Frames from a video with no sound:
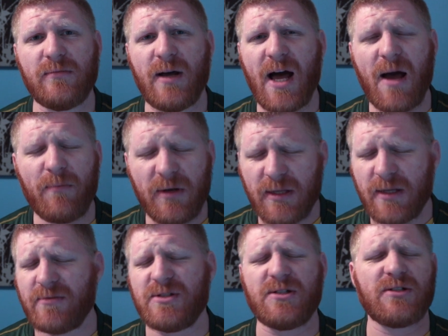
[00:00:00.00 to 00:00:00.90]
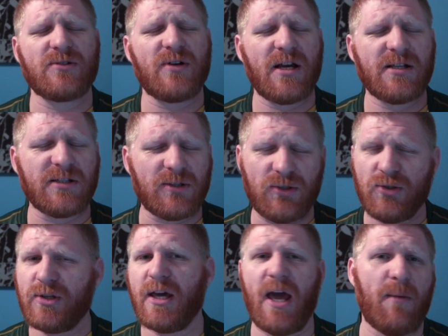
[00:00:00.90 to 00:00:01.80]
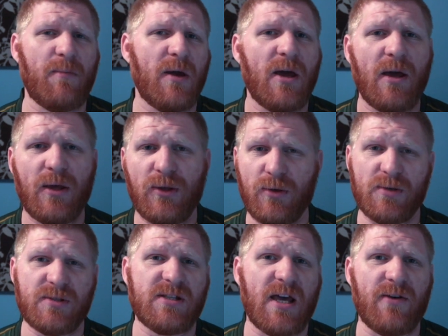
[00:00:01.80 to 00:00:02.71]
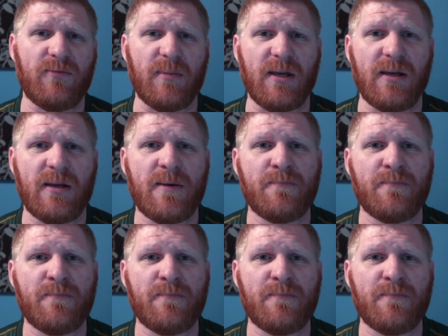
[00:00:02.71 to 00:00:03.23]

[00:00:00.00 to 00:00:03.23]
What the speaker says: I believe, Jesus Christ, that you came, you saved me."